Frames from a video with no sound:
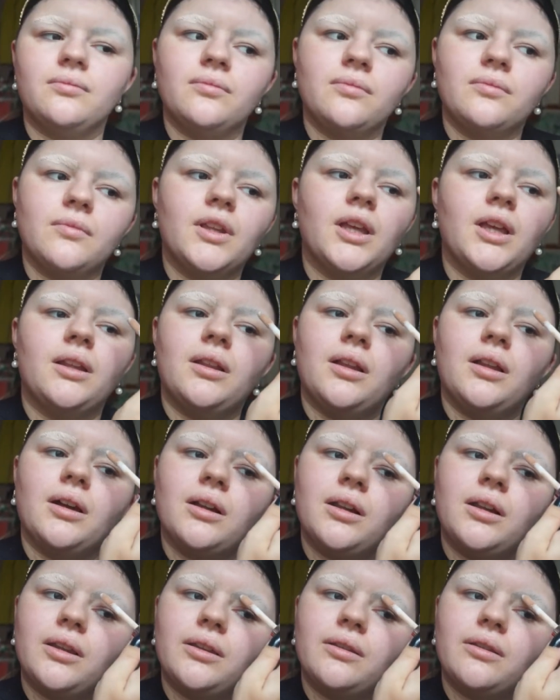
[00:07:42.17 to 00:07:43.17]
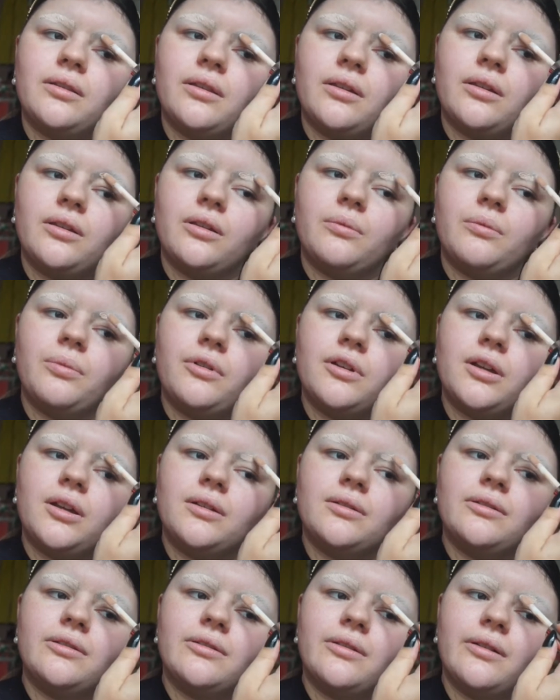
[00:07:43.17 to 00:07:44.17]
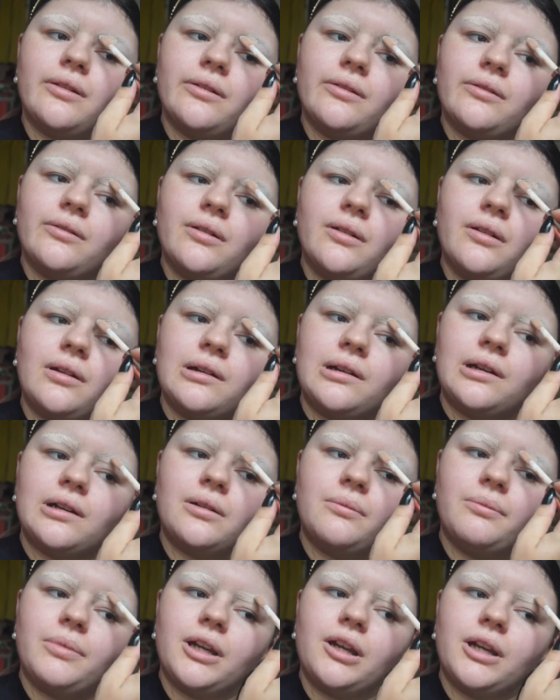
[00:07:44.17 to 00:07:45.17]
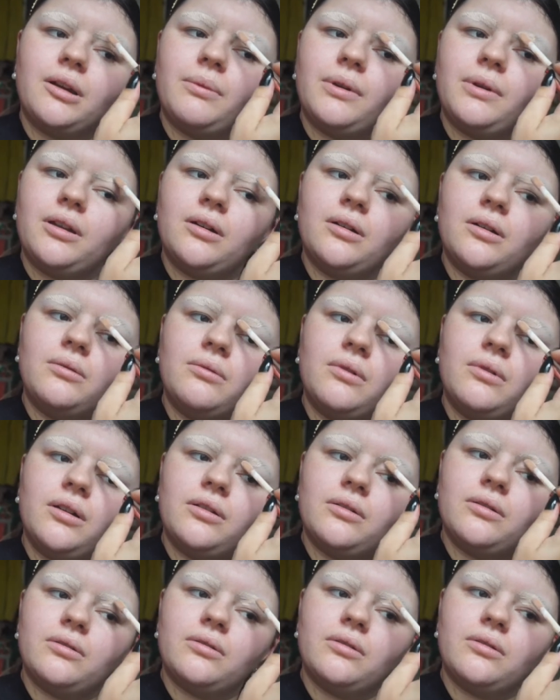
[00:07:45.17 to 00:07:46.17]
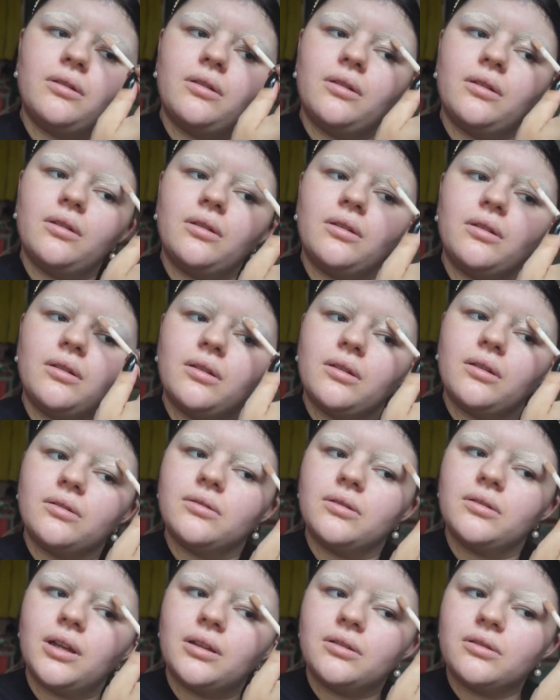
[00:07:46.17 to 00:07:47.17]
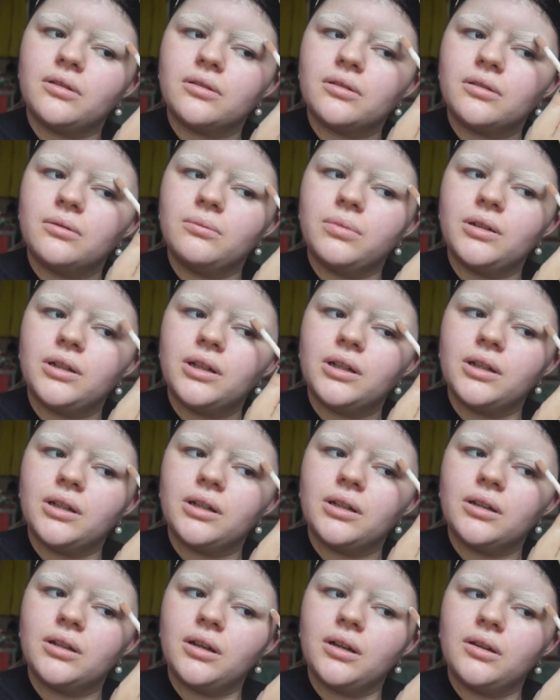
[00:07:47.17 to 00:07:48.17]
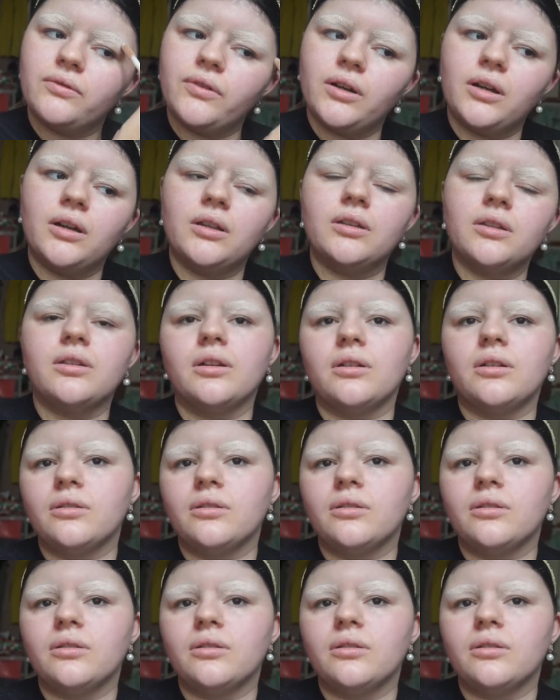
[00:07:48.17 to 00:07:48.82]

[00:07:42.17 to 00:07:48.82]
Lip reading: And luckily this is the new product, so I can pick up a lot at once and just completely cover those